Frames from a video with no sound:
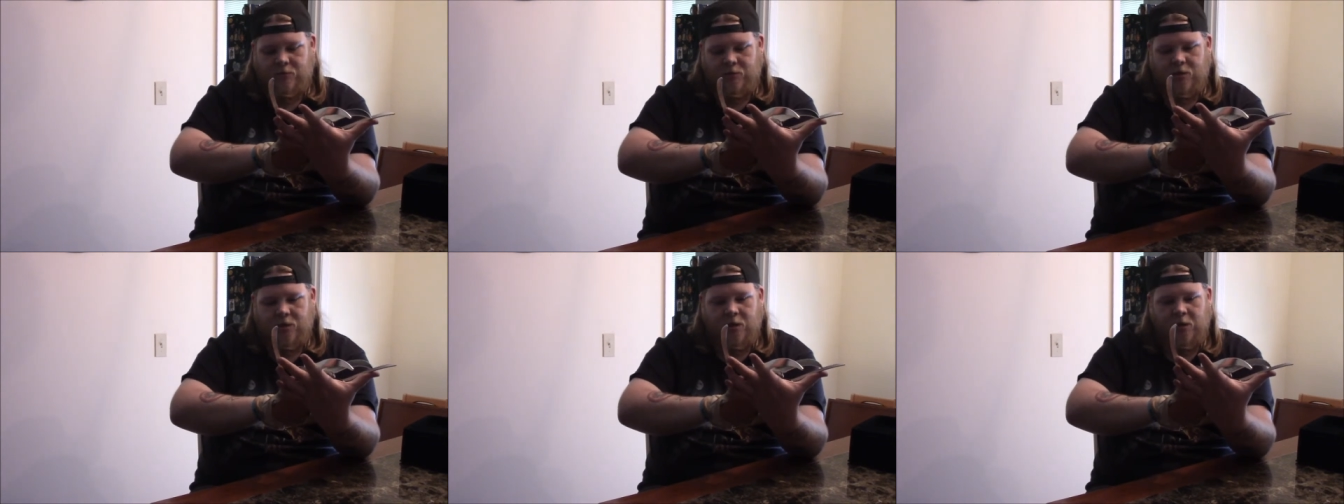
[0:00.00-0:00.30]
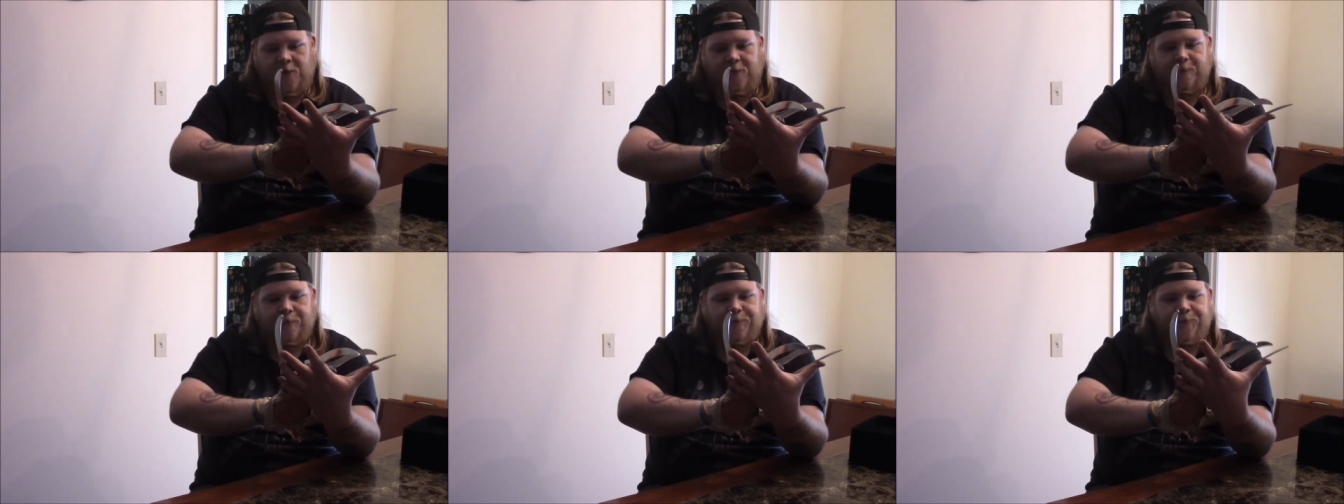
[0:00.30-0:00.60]

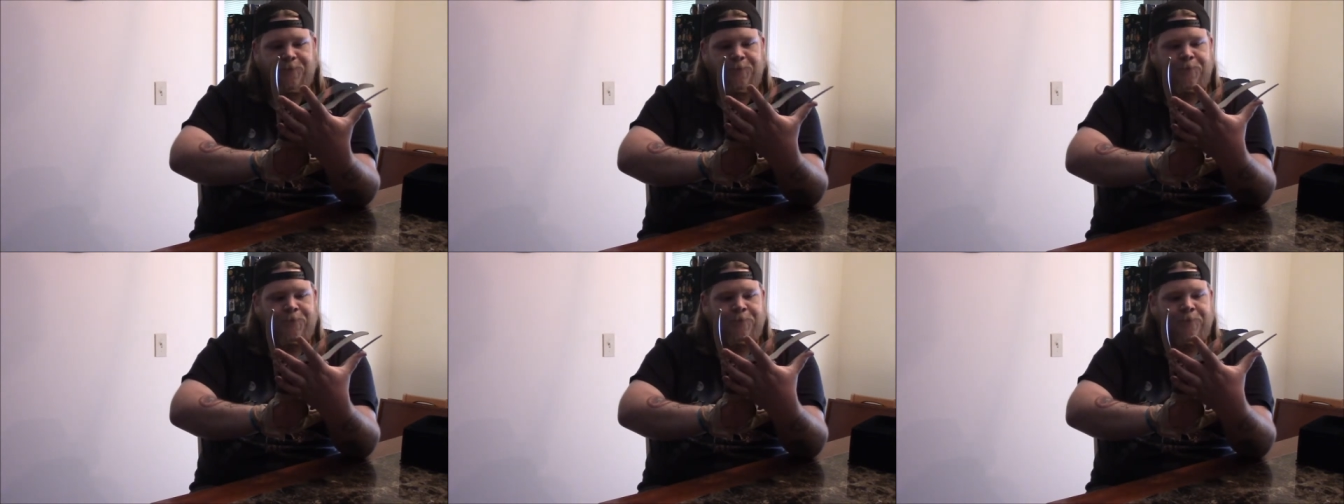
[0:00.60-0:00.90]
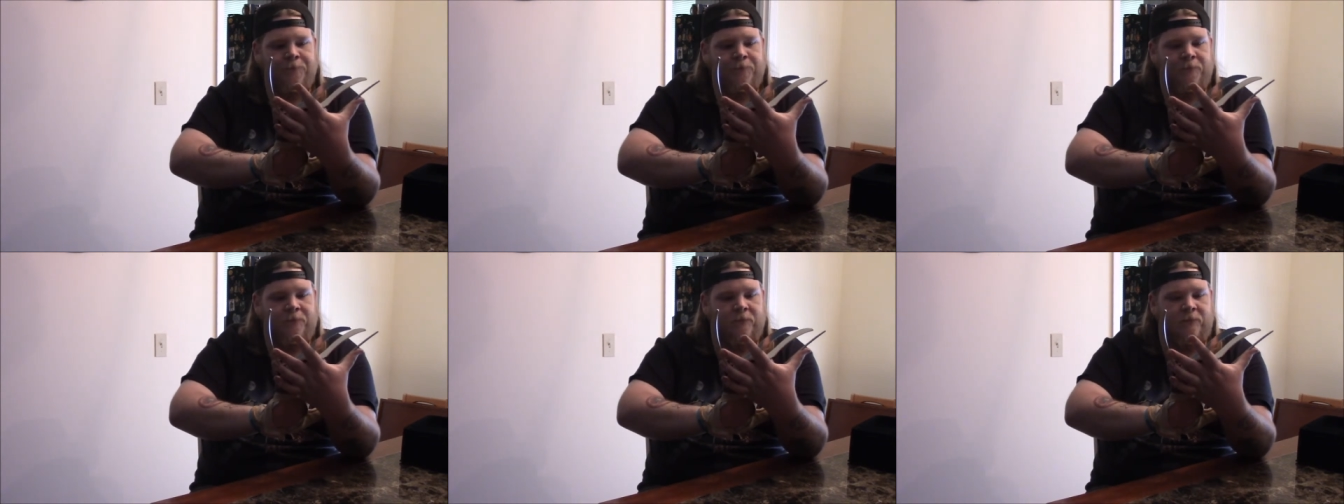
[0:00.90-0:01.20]
Um,
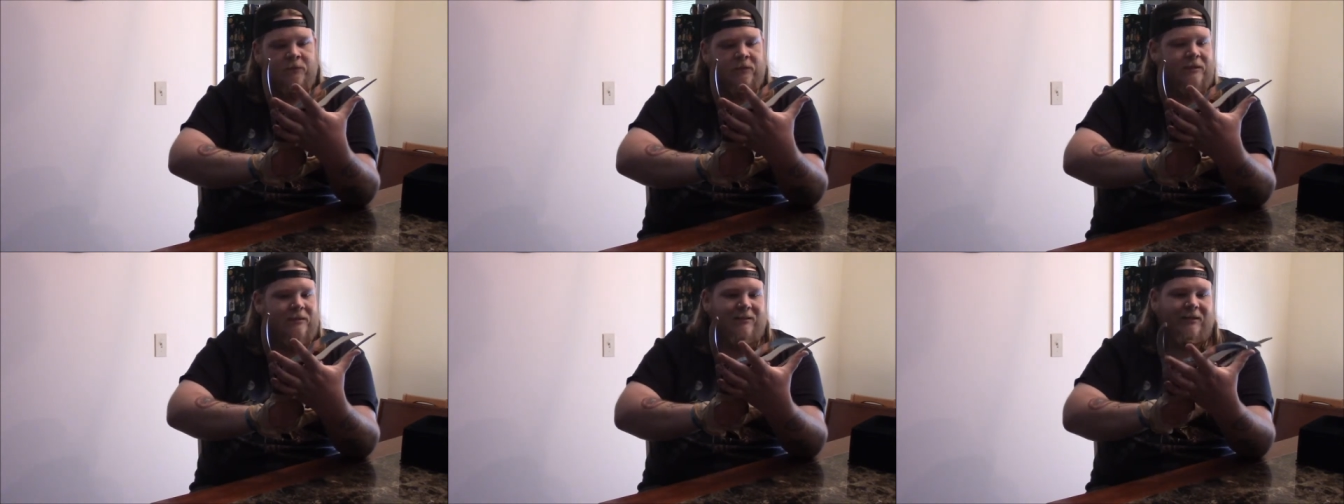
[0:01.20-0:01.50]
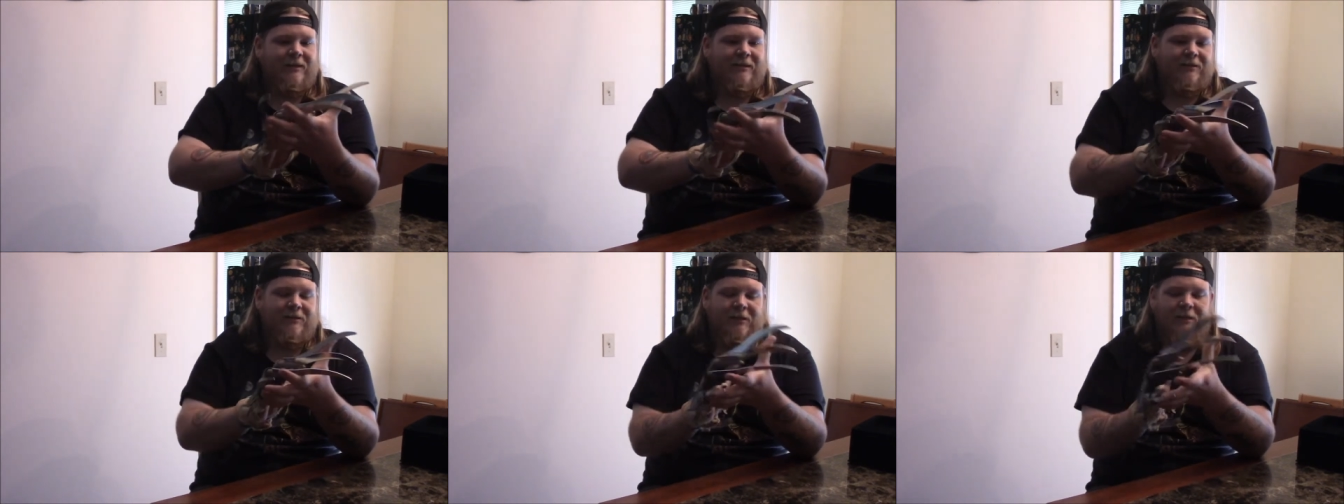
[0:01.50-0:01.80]
so
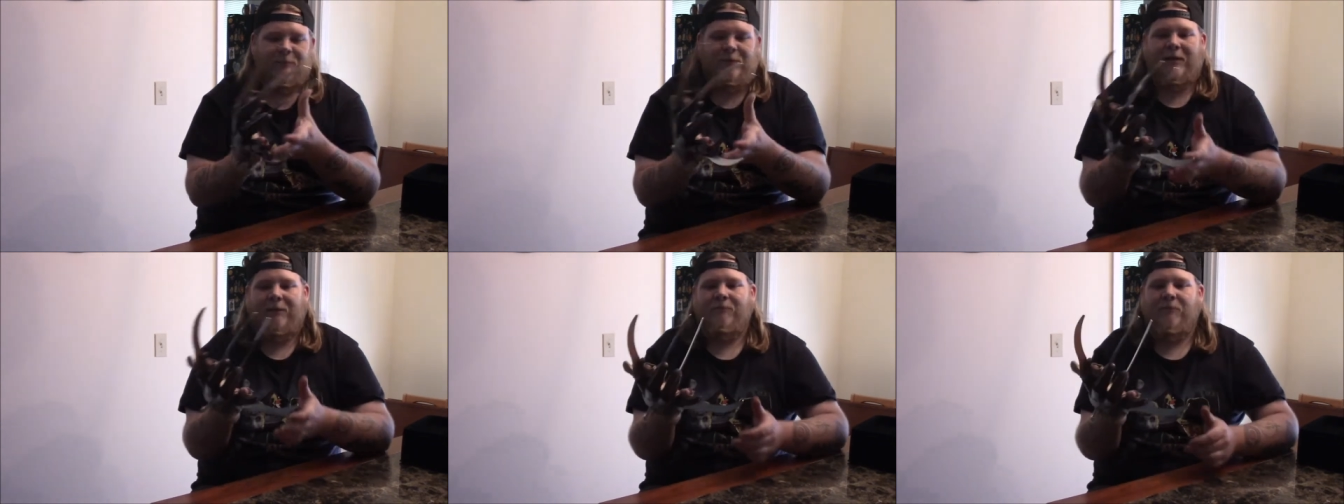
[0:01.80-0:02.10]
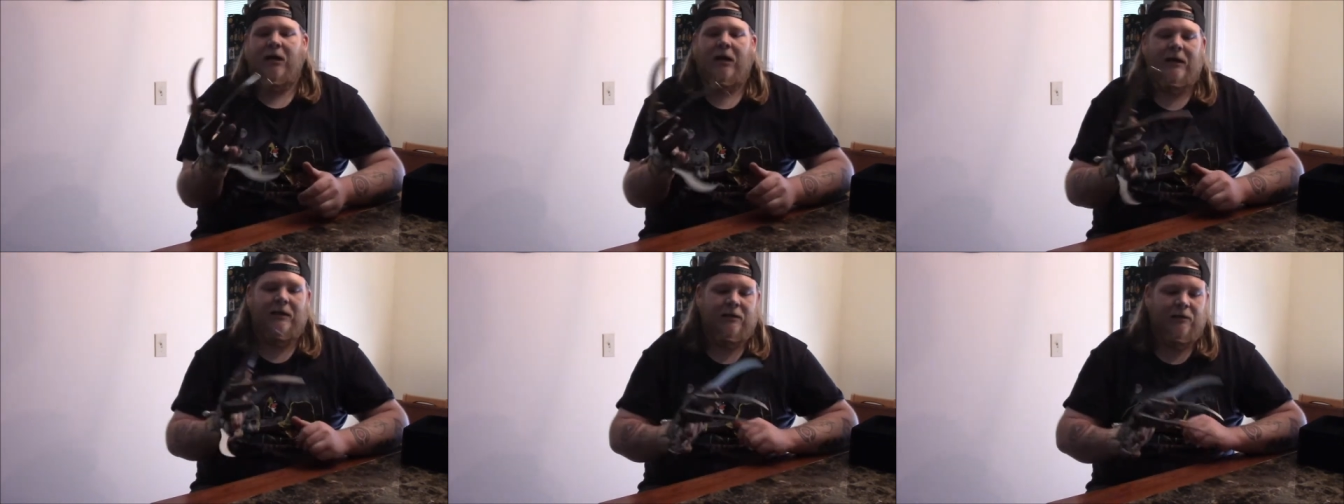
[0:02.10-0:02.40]
like I said, I mean, I'm
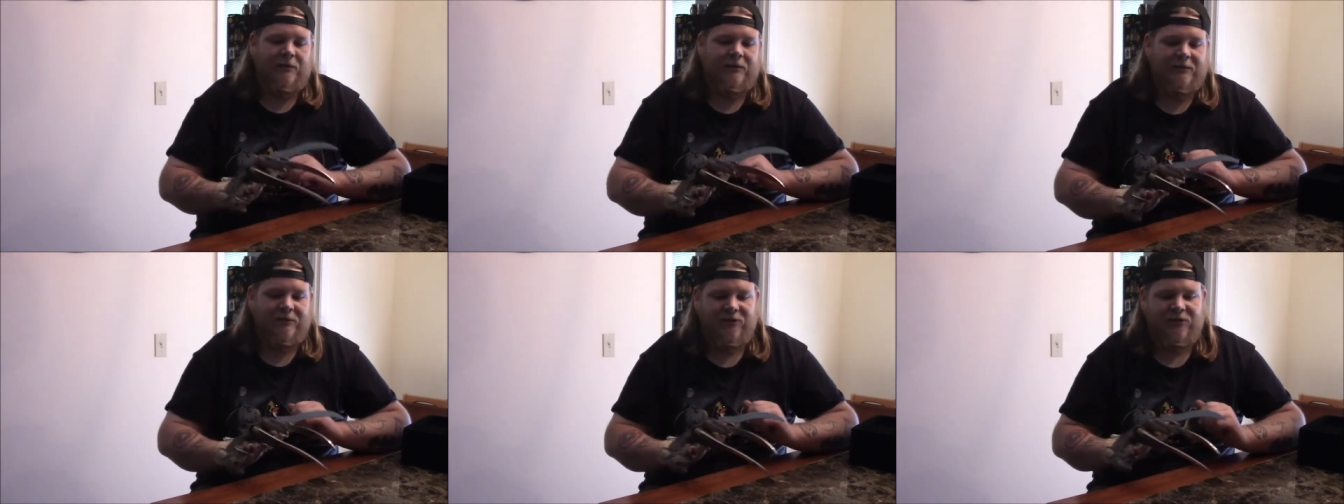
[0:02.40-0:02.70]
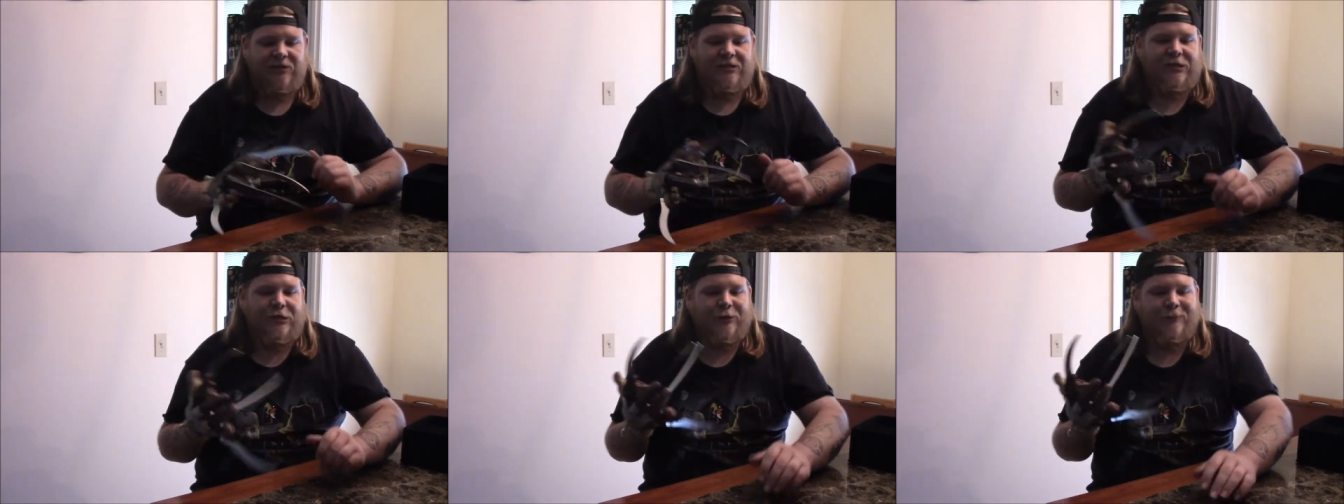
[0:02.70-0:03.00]
not going to
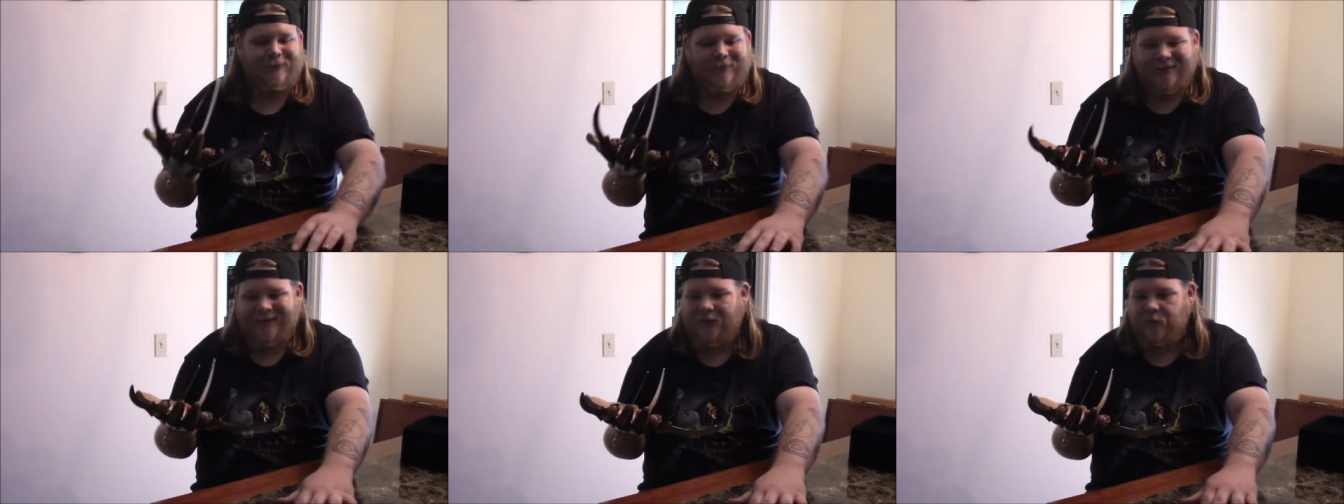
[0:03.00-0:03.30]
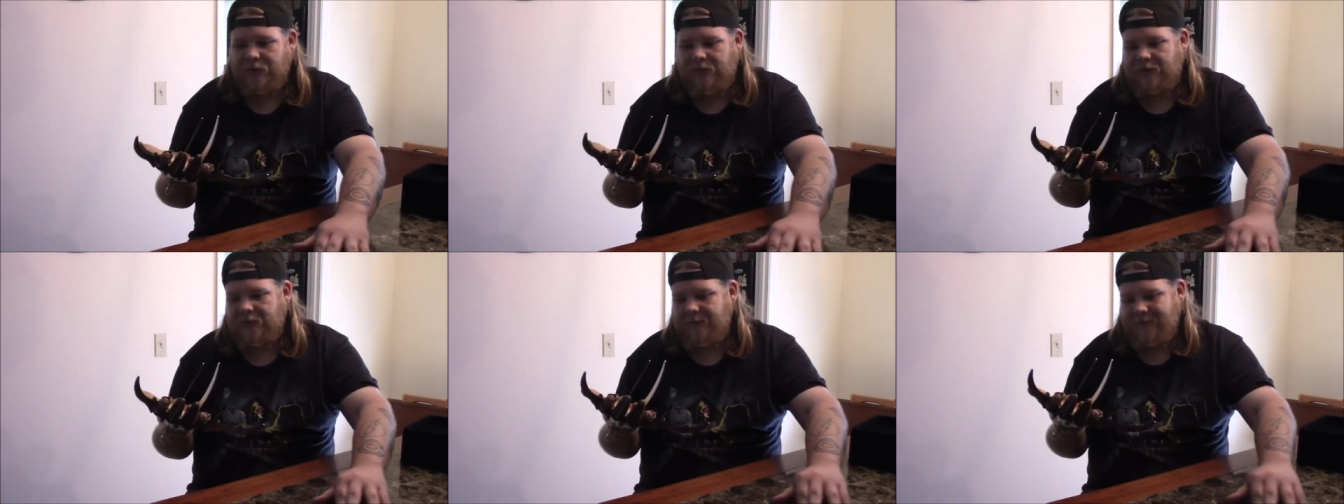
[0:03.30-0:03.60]
sit here and play
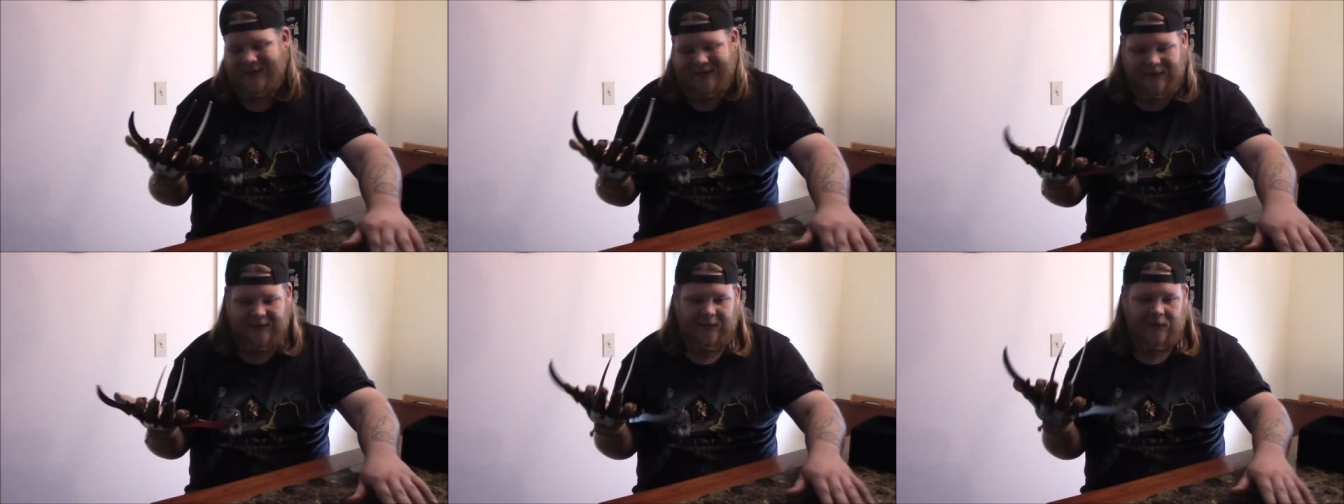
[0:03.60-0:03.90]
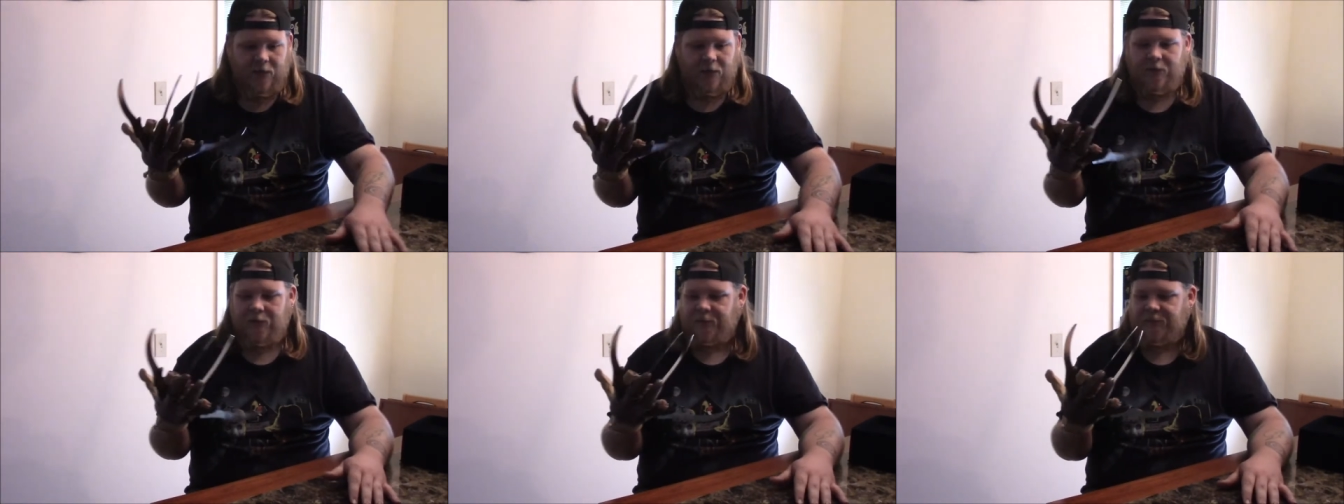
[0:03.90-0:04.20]
with it in my
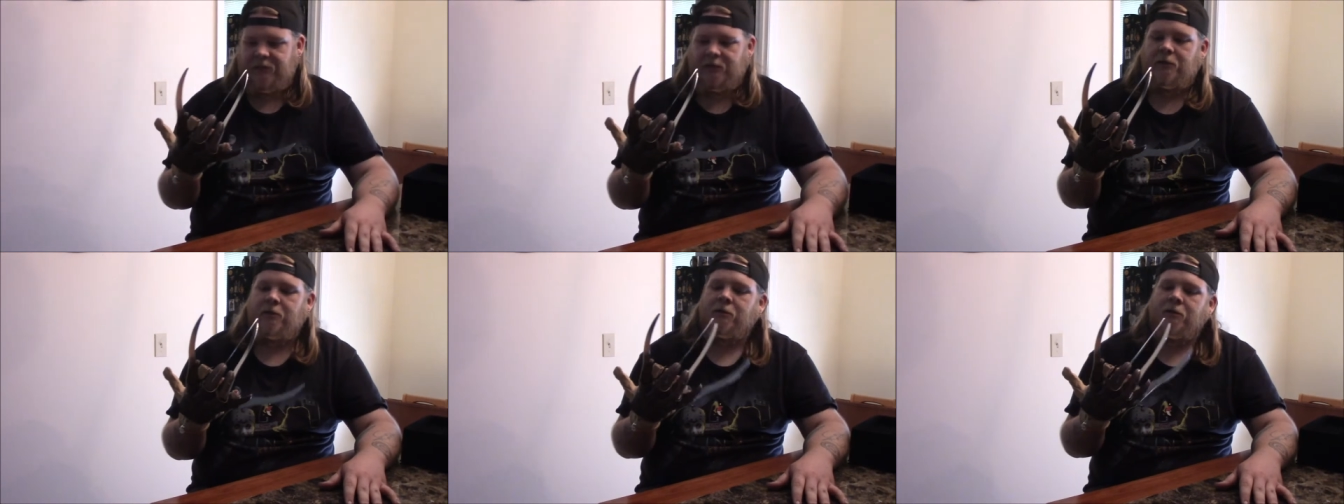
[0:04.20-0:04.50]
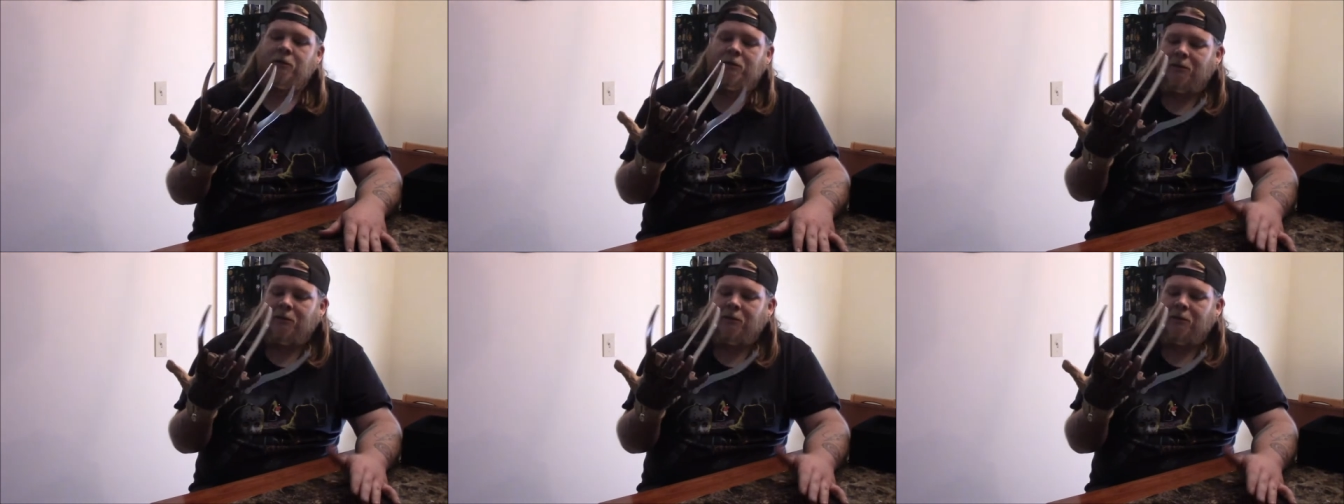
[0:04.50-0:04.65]
hand. I mean,